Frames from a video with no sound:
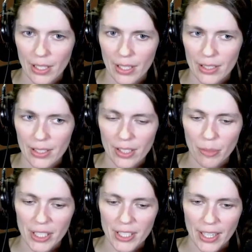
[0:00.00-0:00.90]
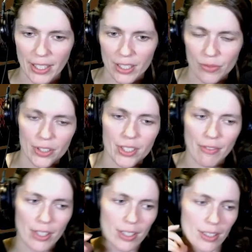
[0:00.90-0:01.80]
So he's going to be attacking us for
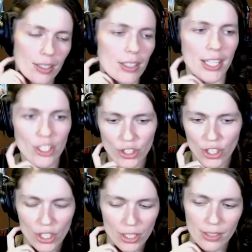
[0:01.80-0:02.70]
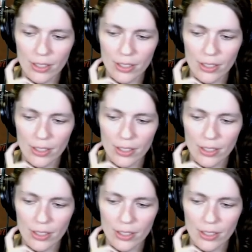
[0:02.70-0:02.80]
7 each turn.